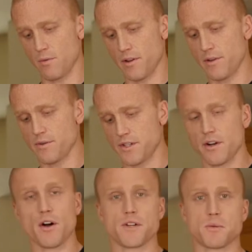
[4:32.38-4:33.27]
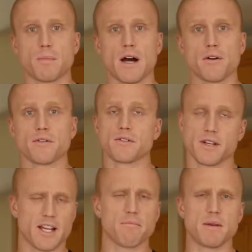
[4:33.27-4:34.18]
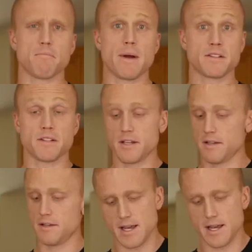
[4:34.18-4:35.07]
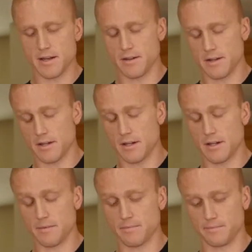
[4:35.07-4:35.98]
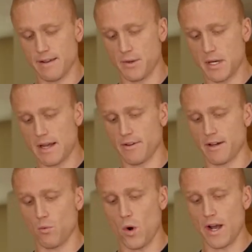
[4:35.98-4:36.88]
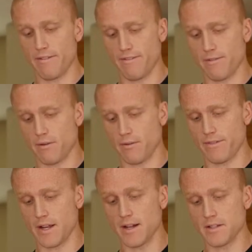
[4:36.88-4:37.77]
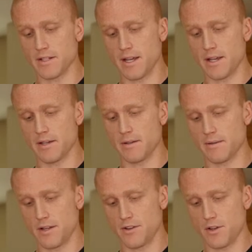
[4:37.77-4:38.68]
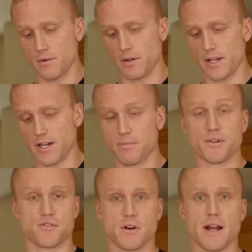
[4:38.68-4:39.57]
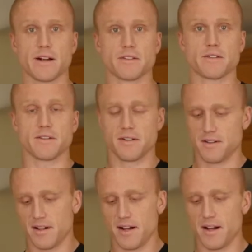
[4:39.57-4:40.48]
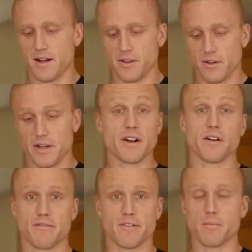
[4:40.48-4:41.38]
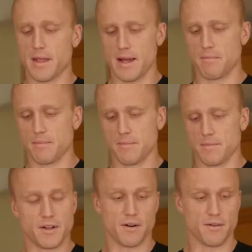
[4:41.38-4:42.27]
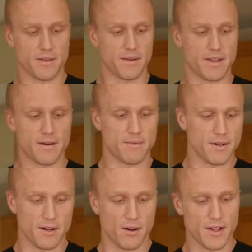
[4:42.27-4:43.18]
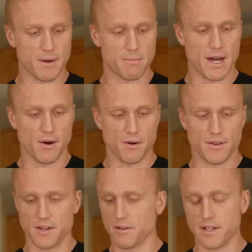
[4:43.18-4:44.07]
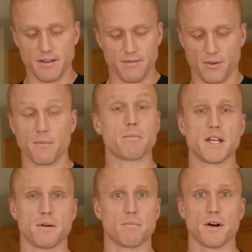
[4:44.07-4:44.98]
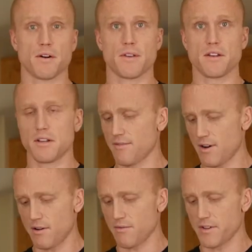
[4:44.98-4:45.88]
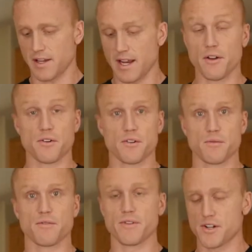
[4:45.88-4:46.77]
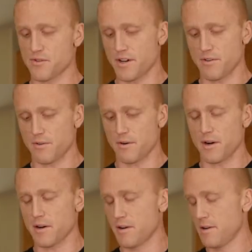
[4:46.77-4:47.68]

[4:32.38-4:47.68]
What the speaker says: with using all these powders, it can be messy, and if you have a wife or fiance and you don't clean up your tracks, you'll hear it from them. You know, that all that powder that you leave, or the peanut butter that you leave all over the counter or the refrigerator door.